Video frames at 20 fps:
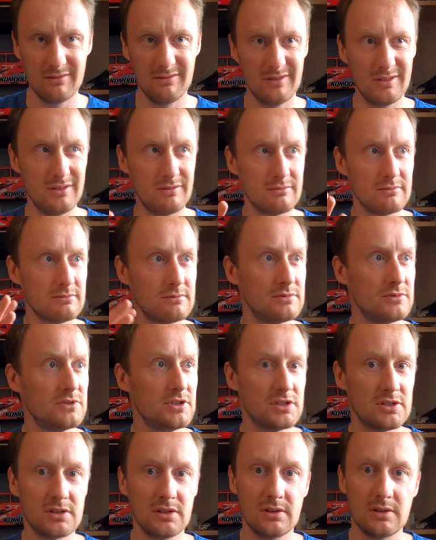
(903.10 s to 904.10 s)
you know,
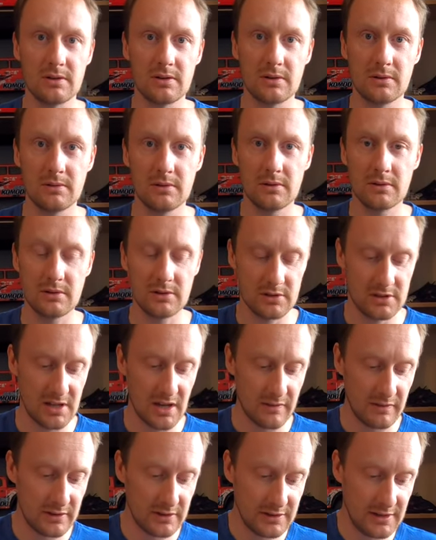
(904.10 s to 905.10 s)
just under
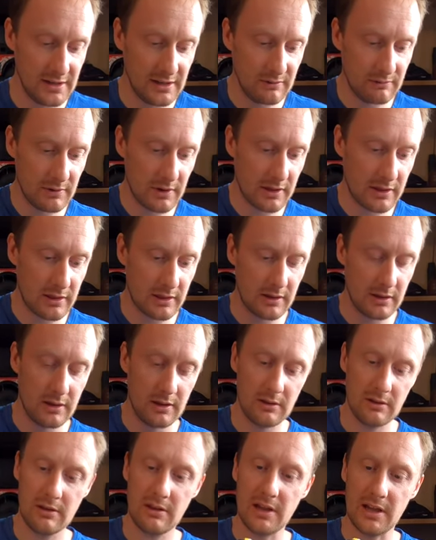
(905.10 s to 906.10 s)
17 with
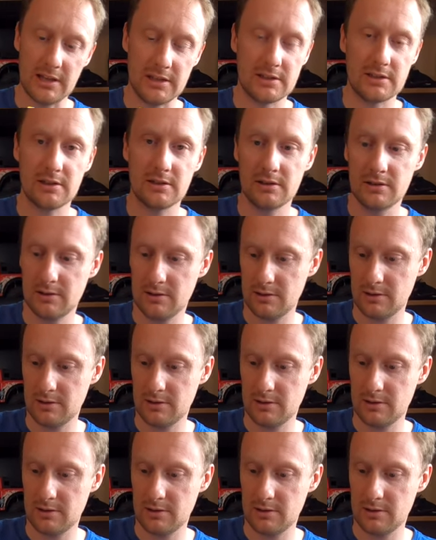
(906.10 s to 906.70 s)
this.